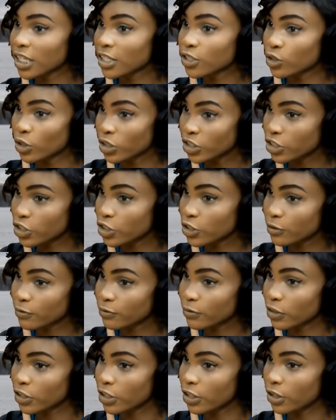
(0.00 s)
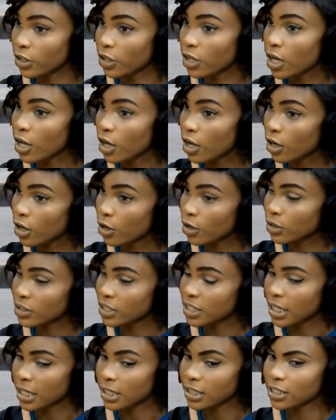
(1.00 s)
to audition for the
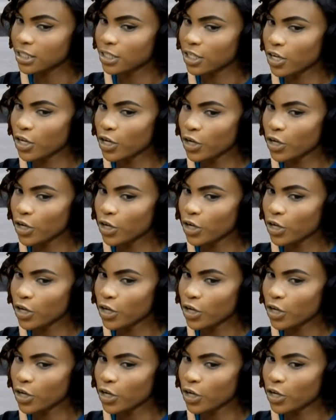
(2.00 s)
contest,